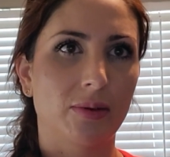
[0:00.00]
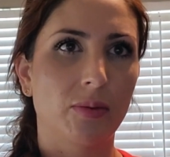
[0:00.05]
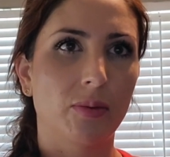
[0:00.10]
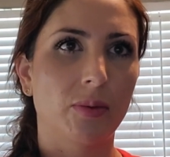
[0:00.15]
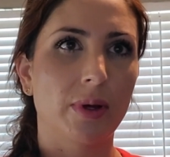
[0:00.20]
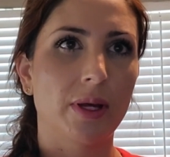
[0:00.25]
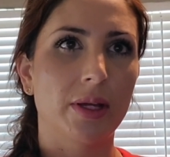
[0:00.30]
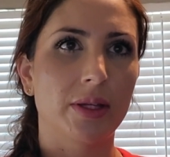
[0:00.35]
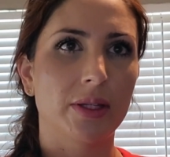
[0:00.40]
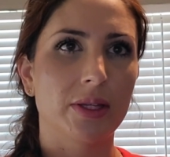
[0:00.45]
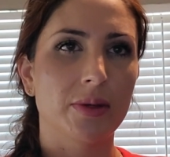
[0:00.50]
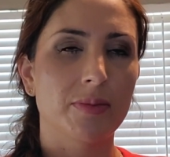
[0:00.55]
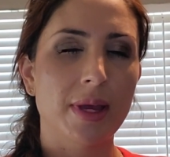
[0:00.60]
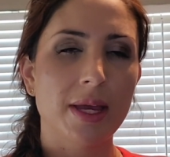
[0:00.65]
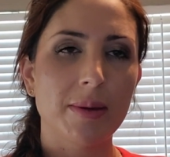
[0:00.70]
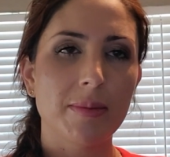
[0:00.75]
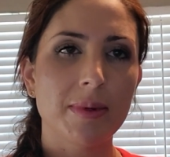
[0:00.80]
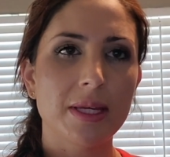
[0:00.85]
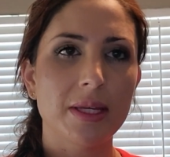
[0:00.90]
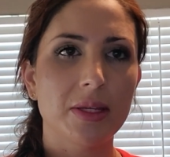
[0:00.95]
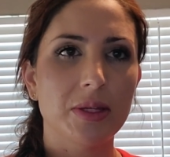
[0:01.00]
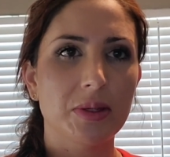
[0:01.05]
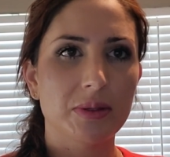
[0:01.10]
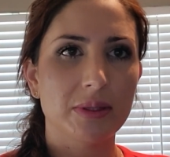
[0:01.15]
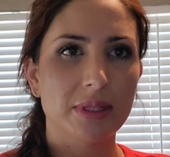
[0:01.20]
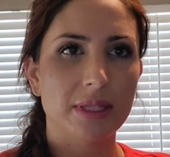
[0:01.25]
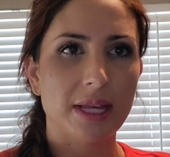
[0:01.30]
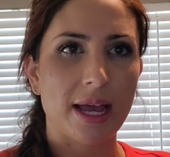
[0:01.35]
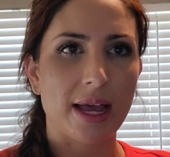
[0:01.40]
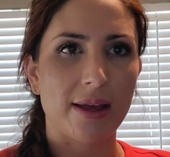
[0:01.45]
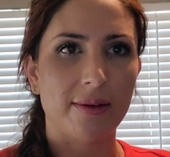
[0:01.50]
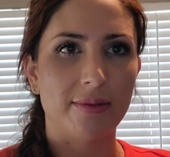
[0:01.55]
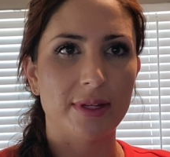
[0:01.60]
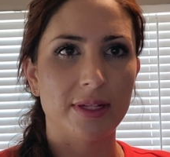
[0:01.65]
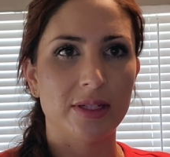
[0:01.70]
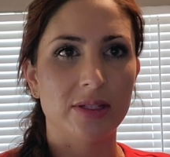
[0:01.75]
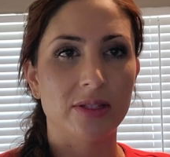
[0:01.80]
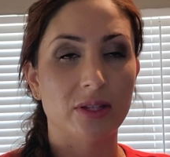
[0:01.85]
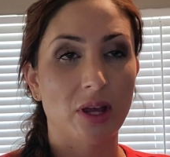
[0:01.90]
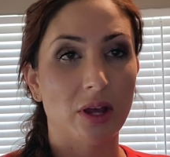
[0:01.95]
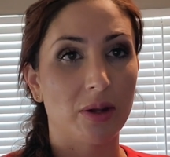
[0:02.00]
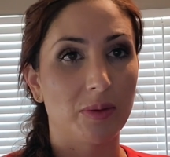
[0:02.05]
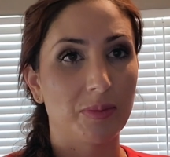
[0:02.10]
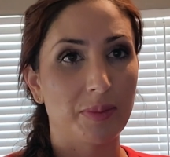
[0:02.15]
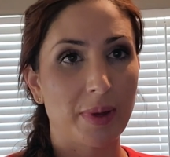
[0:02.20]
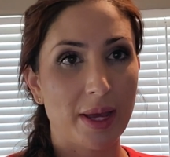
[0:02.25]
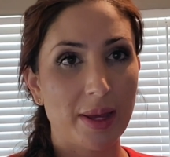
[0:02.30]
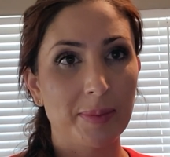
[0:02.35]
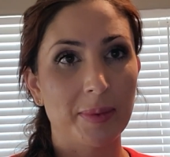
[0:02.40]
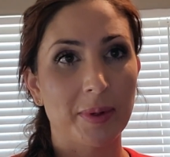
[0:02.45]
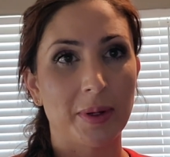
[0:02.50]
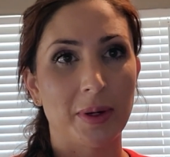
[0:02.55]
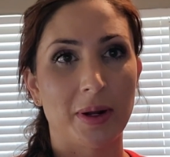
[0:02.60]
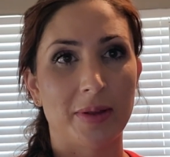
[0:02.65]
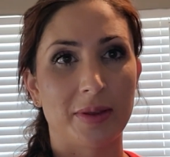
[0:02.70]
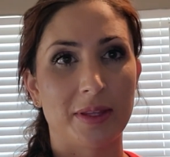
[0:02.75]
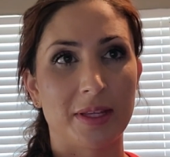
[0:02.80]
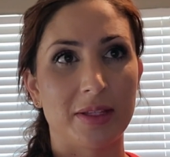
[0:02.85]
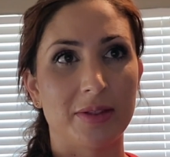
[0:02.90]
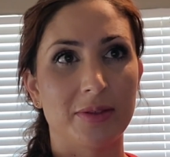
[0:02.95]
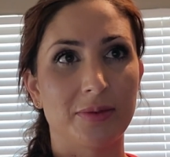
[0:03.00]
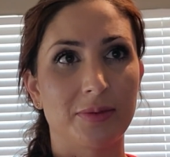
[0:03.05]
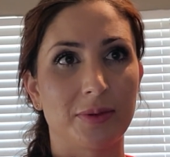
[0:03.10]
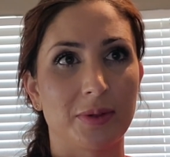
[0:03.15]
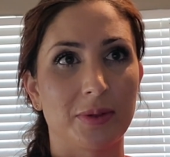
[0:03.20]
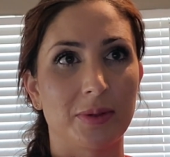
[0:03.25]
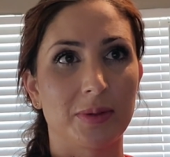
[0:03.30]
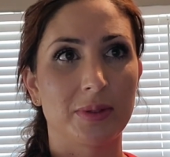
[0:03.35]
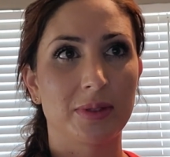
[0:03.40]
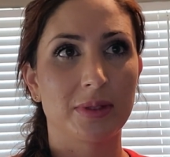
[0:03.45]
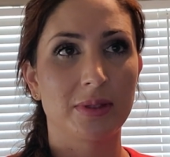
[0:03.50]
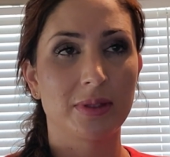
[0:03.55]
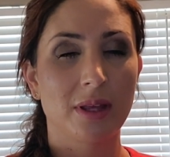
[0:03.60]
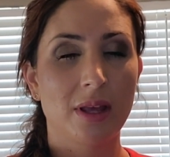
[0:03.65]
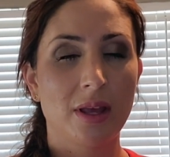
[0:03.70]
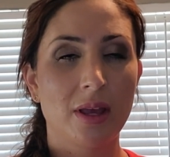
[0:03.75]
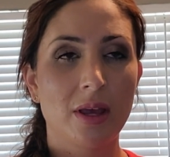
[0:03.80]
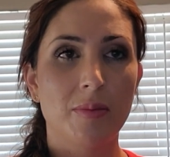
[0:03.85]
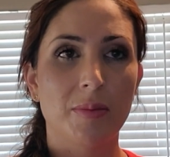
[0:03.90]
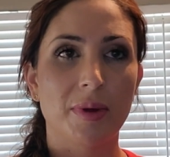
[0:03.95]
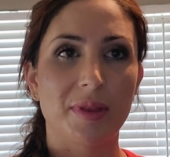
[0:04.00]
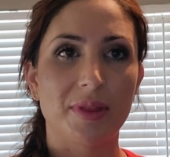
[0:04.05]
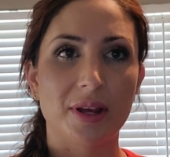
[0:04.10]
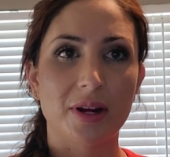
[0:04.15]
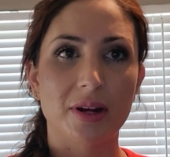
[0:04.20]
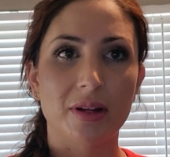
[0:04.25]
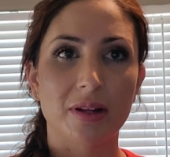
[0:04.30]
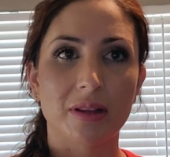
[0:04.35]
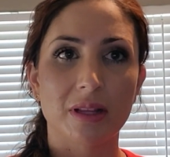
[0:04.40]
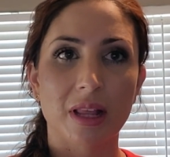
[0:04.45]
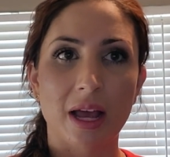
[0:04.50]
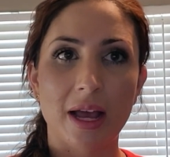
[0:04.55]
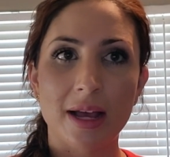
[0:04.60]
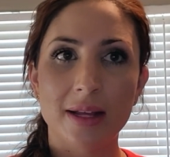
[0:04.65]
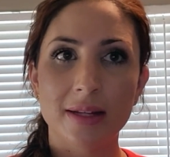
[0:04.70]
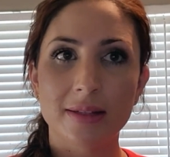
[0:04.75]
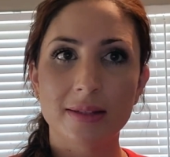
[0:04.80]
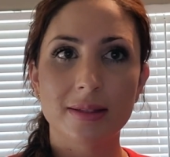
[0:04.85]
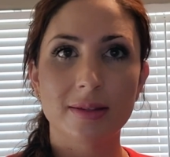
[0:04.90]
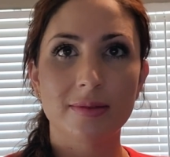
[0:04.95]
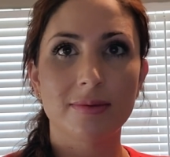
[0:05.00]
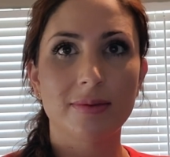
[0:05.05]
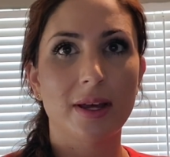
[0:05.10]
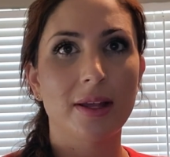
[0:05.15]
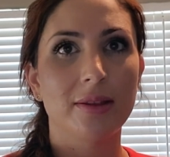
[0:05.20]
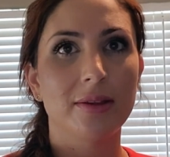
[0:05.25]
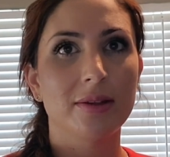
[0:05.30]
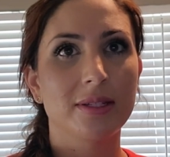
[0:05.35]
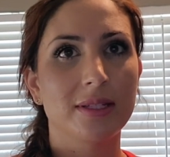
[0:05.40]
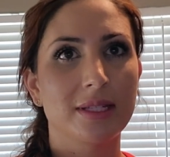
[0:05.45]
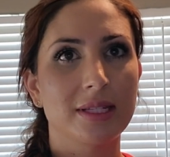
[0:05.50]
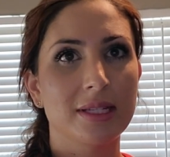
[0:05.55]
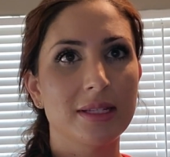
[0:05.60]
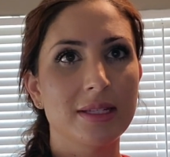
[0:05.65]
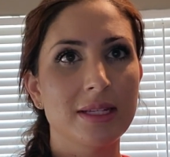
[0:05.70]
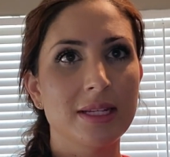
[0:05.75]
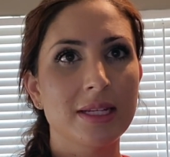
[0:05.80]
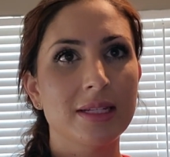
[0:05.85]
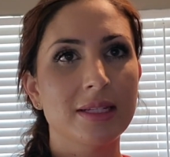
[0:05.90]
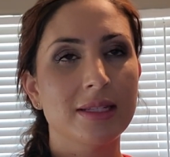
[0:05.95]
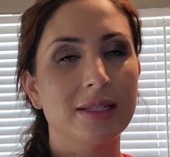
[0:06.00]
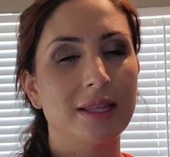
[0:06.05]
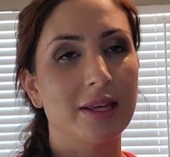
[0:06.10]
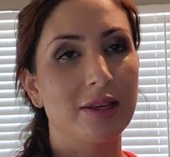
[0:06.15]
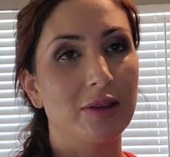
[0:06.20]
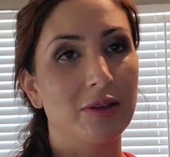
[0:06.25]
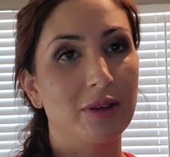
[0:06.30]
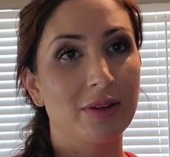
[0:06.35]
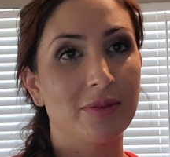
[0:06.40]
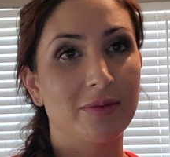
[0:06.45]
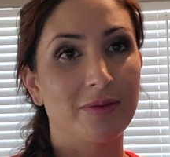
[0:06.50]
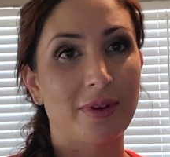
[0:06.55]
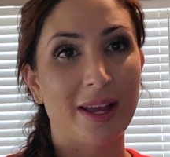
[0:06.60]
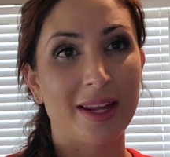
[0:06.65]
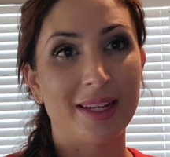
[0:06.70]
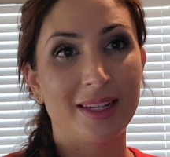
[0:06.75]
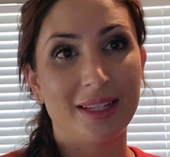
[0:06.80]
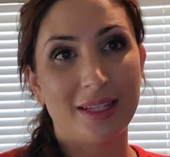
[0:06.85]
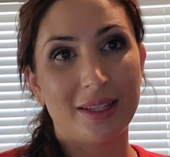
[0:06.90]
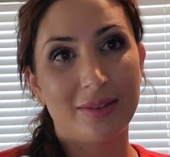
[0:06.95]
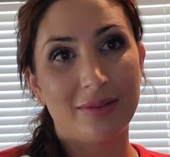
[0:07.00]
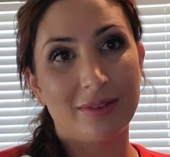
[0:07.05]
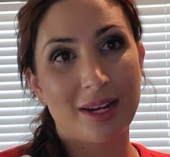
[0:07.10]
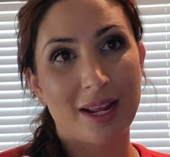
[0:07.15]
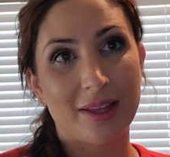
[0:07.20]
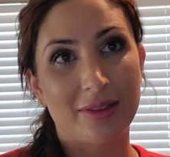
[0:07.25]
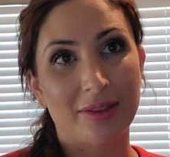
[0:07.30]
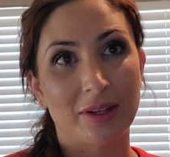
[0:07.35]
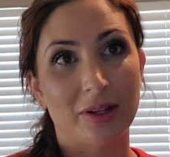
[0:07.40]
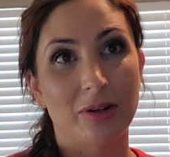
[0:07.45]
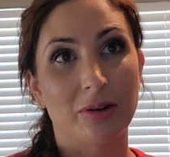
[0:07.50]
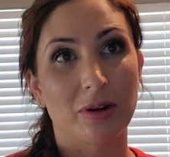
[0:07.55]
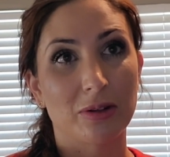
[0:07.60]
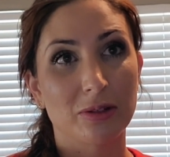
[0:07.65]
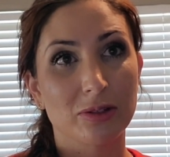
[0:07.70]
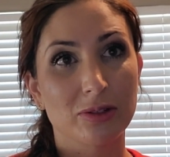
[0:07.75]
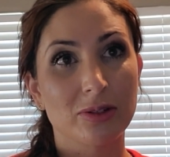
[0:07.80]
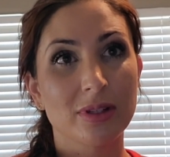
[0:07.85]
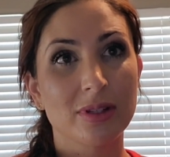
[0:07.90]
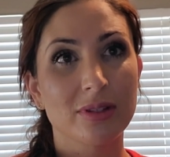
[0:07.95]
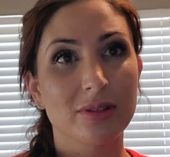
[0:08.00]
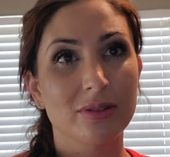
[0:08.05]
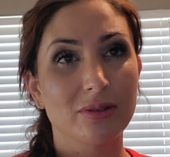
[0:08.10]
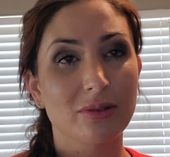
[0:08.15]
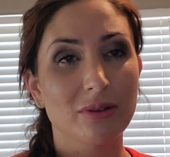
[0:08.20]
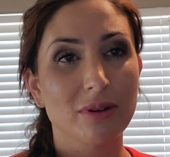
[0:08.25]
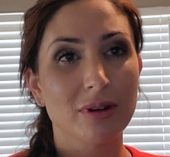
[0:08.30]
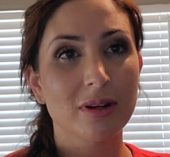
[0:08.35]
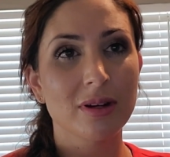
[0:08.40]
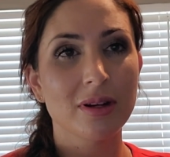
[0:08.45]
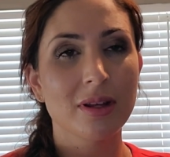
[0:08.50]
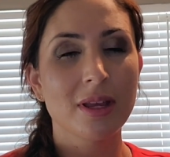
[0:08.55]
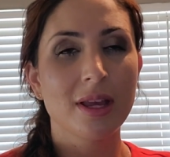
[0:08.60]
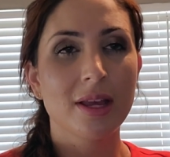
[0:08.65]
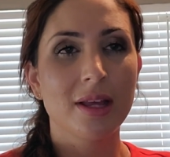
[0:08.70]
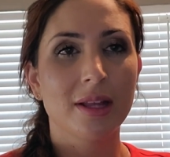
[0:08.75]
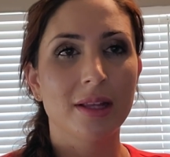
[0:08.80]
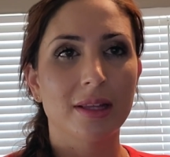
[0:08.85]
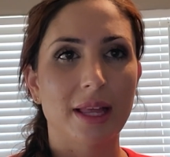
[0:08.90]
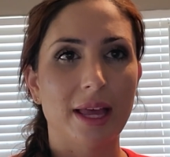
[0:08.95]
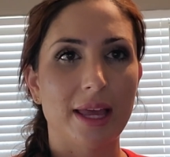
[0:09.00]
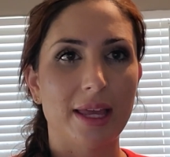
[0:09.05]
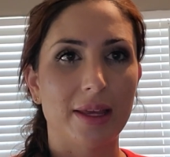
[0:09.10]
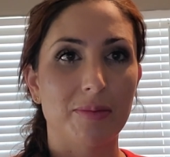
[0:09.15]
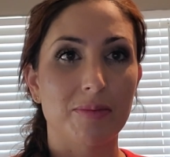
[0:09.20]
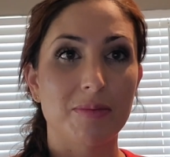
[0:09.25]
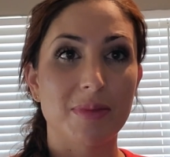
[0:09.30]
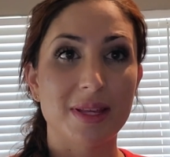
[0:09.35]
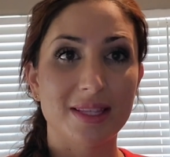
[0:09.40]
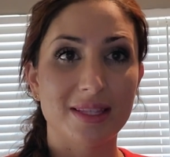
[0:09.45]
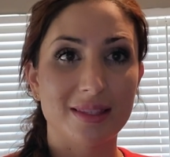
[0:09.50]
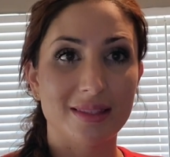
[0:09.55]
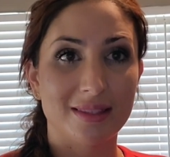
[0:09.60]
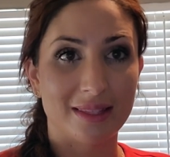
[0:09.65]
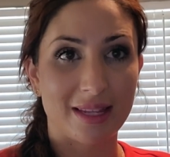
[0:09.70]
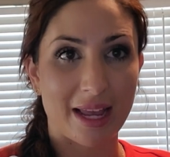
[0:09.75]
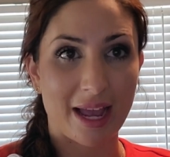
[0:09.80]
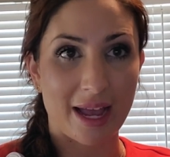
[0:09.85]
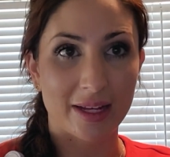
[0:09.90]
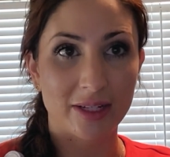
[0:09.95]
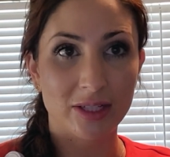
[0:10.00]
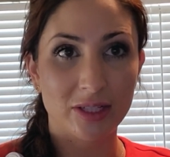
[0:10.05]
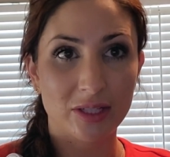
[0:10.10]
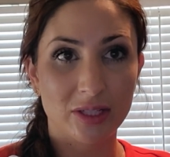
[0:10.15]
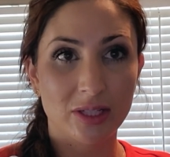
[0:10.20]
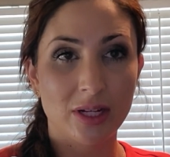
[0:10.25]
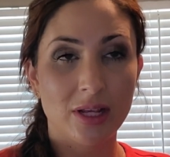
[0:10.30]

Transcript: Well, you may be used to having salt and pepper on these foods, but there are lots of other seasonings that you can find even at the grocery store, like Mrs. Dash